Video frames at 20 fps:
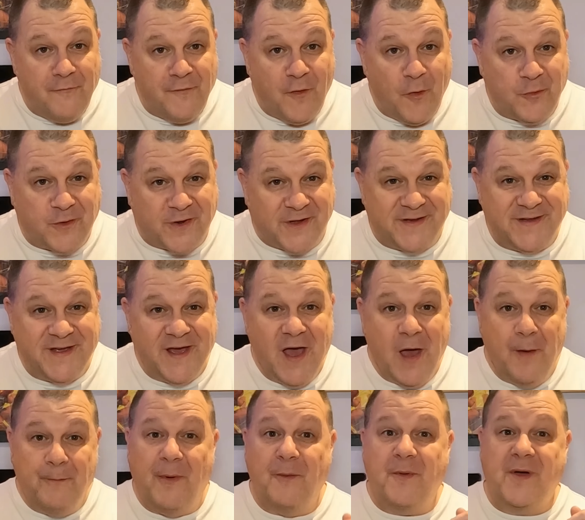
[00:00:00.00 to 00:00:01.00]
what I've ordered,
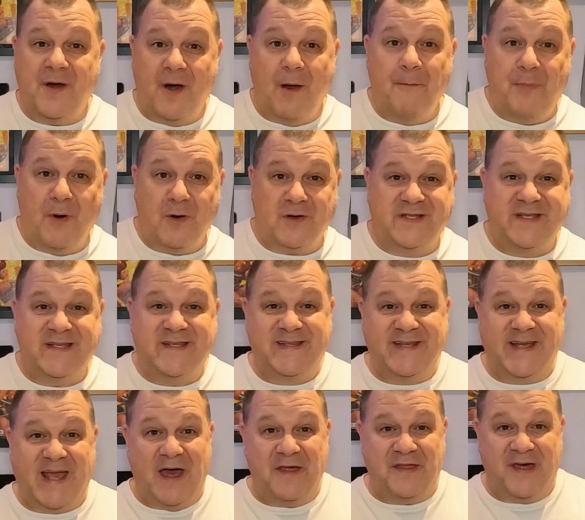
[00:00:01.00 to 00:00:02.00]
but we're going to unbox this
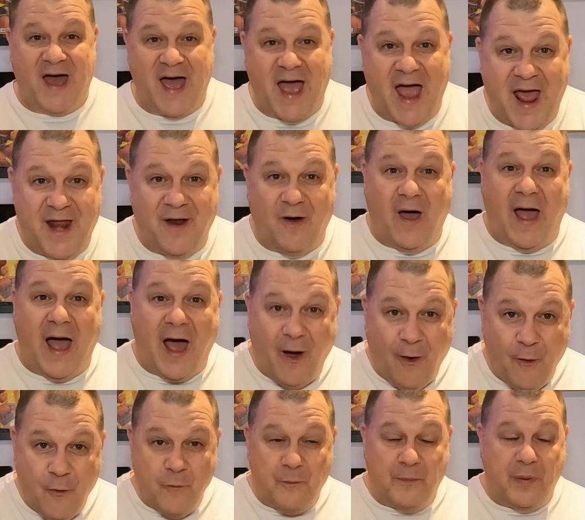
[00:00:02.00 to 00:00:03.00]
together, and I
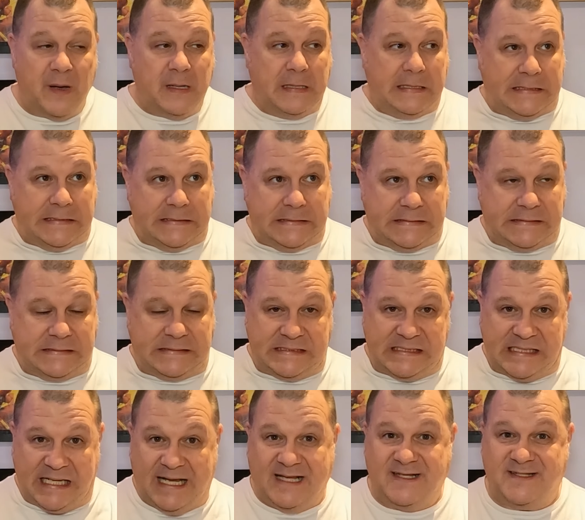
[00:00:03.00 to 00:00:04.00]
hope
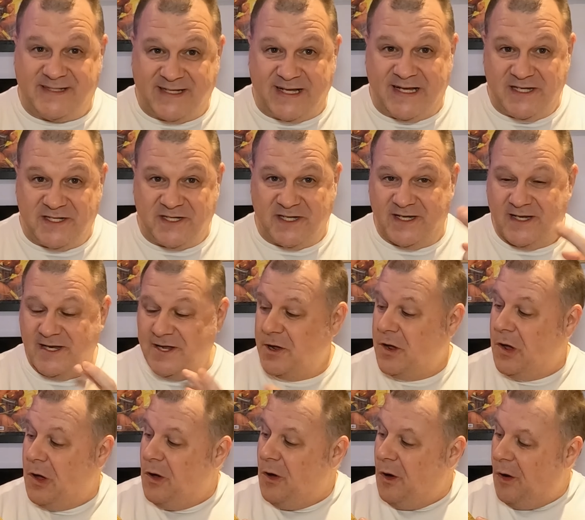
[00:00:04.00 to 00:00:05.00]
it's decent.
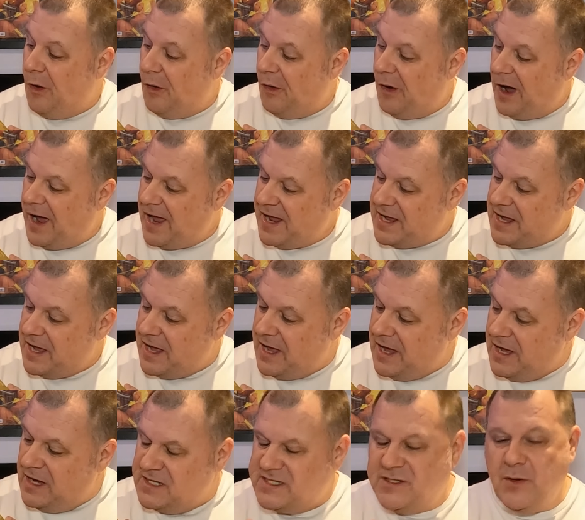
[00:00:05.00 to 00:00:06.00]
All right.
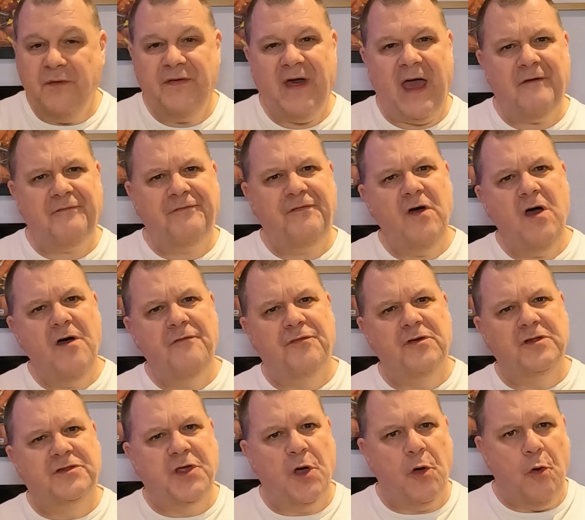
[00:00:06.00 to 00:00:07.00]
So without
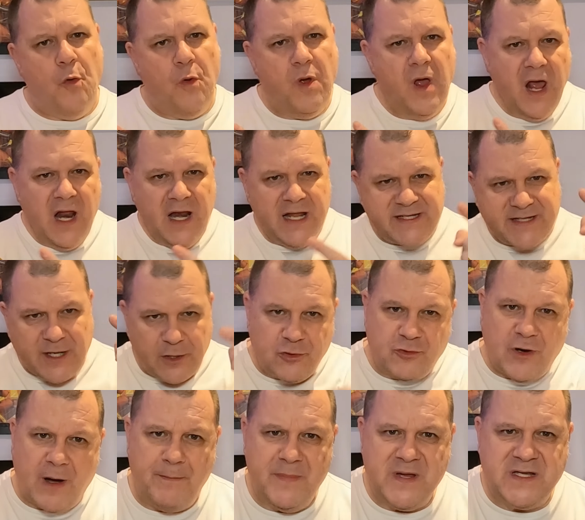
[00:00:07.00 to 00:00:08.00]
further ado, let's go
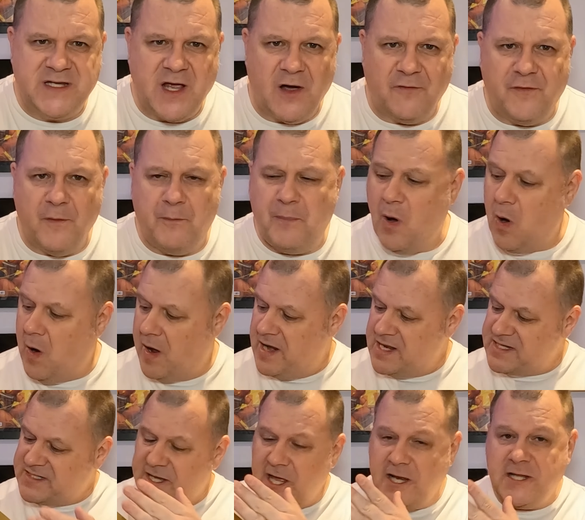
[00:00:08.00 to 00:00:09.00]
grab myself a pint.
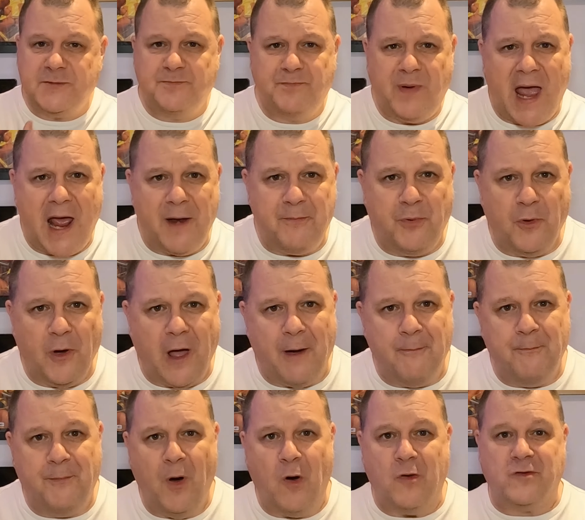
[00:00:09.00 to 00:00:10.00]
Let's get this bad boy
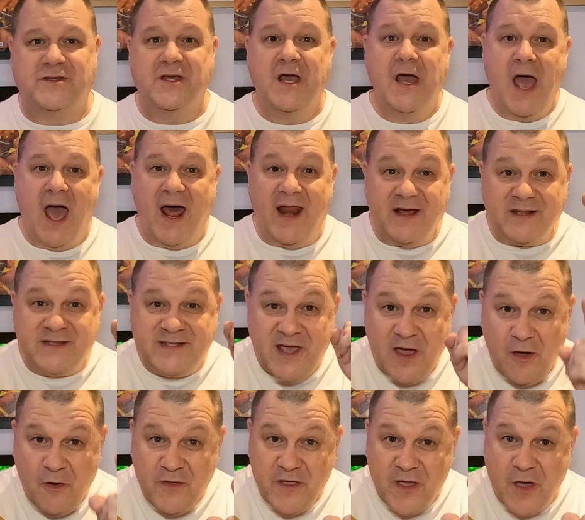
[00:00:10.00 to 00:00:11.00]
unboxed and I'll
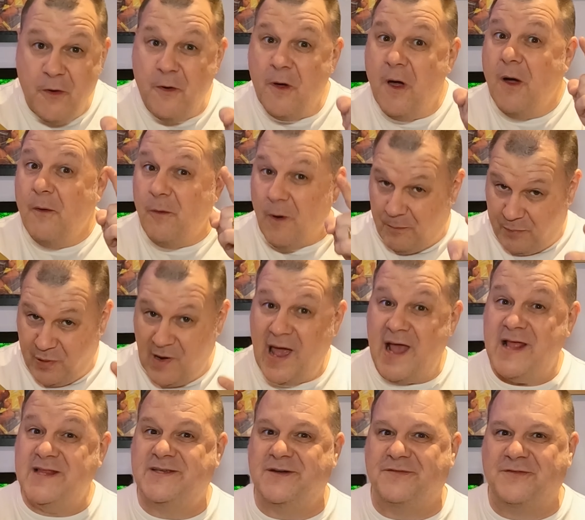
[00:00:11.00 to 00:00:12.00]
tell you what
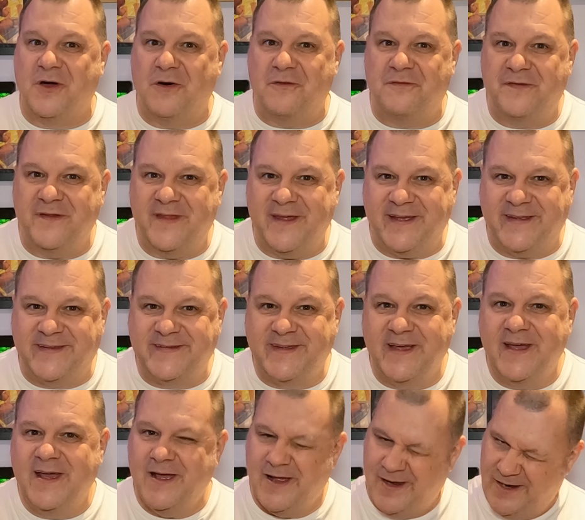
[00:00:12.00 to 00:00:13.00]
plans I've got for
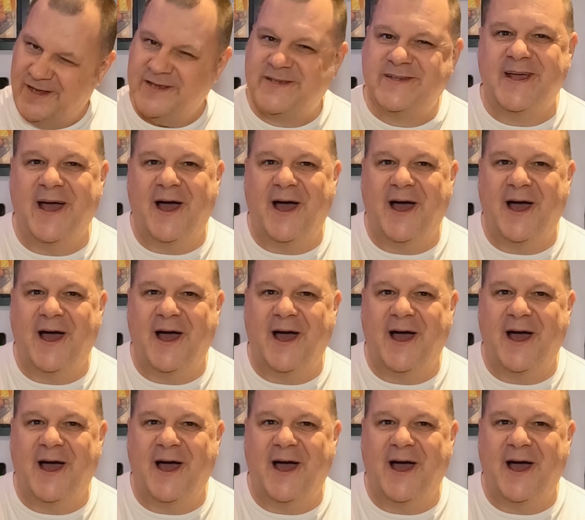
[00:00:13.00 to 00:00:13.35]
this. Let's